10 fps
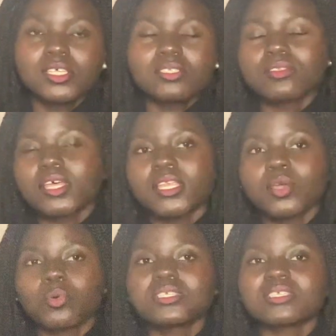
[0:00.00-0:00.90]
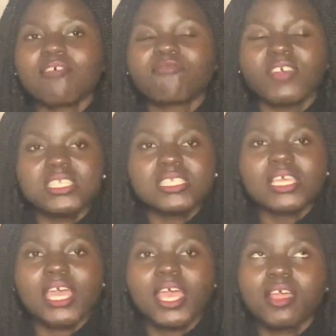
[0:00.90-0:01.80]
So then it was affecting
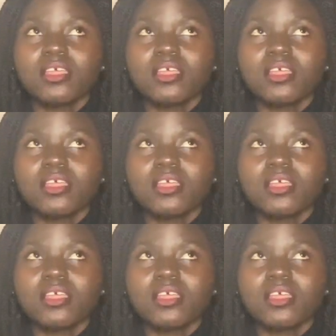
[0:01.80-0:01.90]
her.